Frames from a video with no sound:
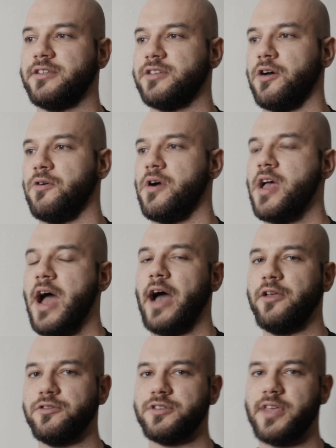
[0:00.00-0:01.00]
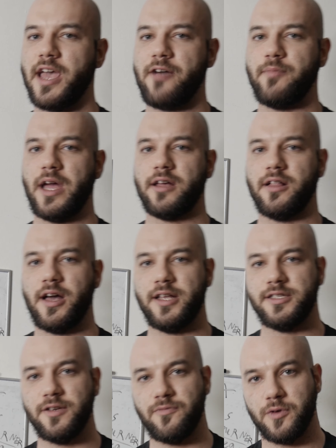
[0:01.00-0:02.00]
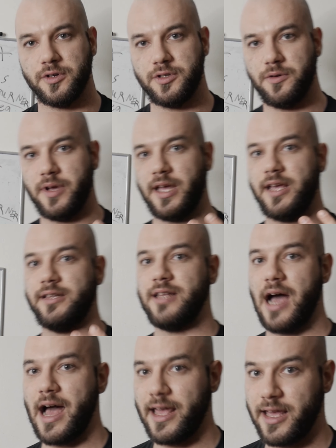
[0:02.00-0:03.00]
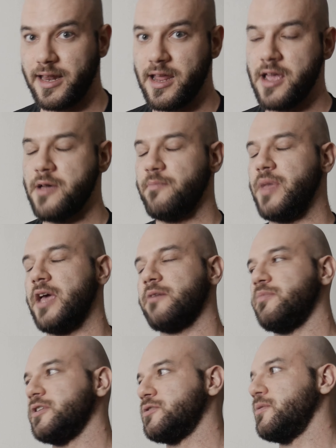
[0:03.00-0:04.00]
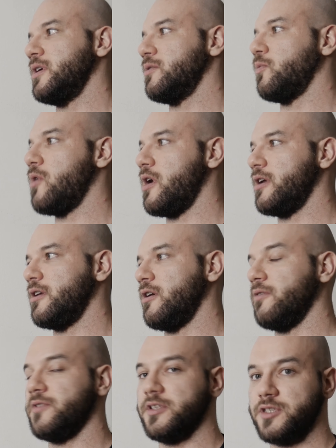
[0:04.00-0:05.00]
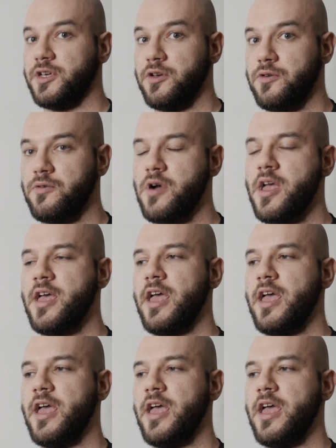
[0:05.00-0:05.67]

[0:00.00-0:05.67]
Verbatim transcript: So I usually have my clients, if we're doing a diet, pick between one of the two.